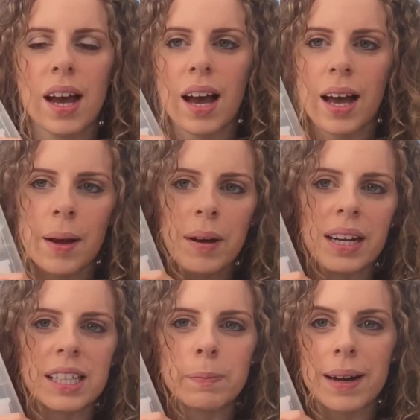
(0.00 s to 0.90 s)

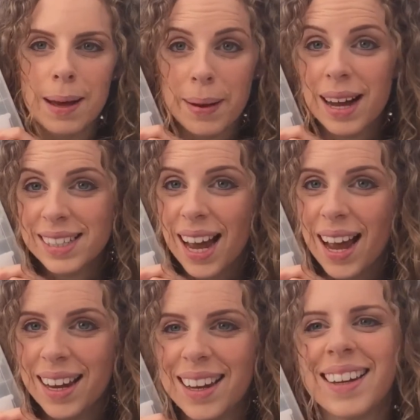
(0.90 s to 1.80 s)
and I spent about a
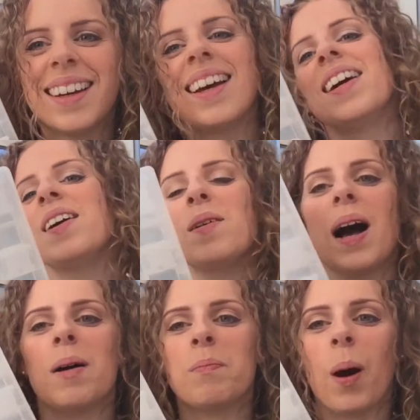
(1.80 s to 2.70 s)
day
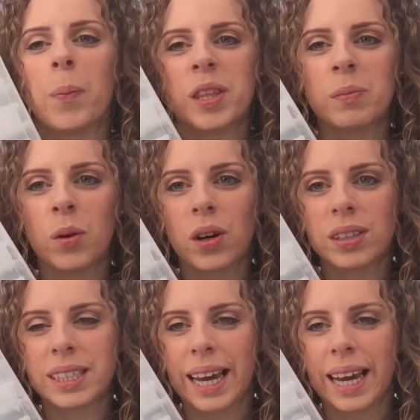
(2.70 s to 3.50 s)
popping them all onto